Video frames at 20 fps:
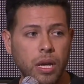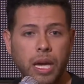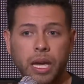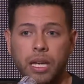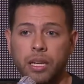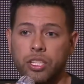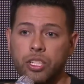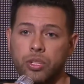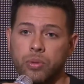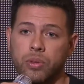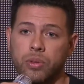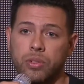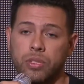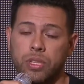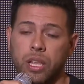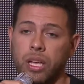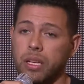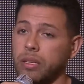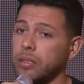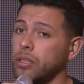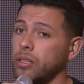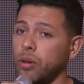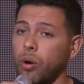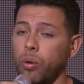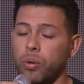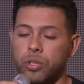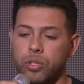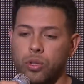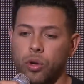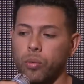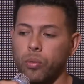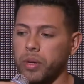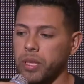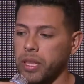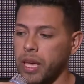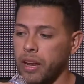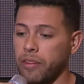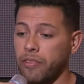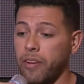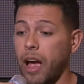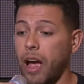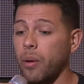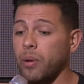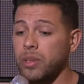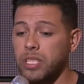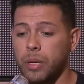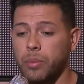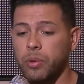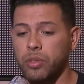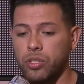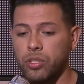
And she was always told me that if I was able